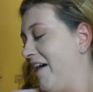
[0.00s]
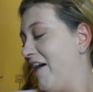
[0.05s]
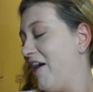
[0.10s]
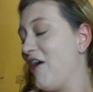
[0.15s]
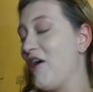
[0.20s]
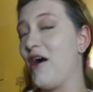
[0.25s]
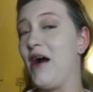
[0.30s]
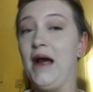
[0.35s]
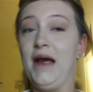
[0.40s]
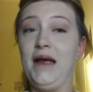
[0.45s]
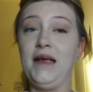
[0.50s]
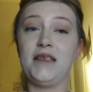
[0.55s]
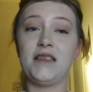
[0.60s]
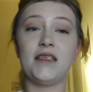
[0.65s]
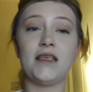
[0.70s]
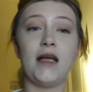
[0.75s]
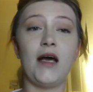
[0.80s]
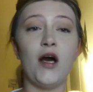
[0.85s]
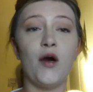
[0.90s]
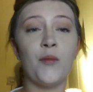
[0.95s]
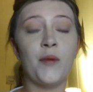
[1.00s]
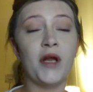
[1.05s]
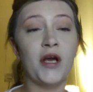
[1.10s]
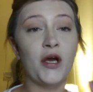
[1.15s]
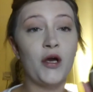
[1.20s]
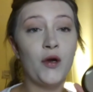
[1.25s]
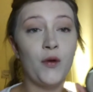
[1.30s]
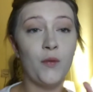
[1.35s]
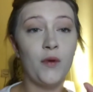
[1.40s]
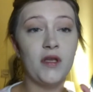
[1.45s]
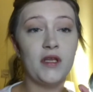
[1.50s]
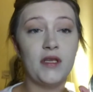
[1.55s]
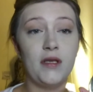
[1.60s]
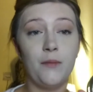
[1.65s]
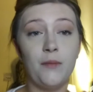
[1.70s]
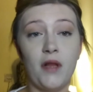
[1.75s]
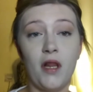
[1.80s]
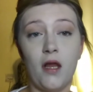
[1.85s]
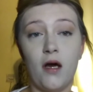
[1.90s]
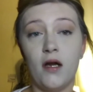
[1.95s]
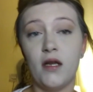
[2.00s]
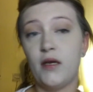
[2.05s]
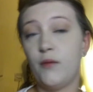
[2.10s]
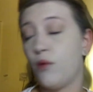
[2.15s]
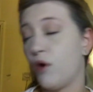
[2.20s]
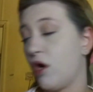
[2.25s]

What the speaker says: Alright, so now I'm gonna go in with the Milani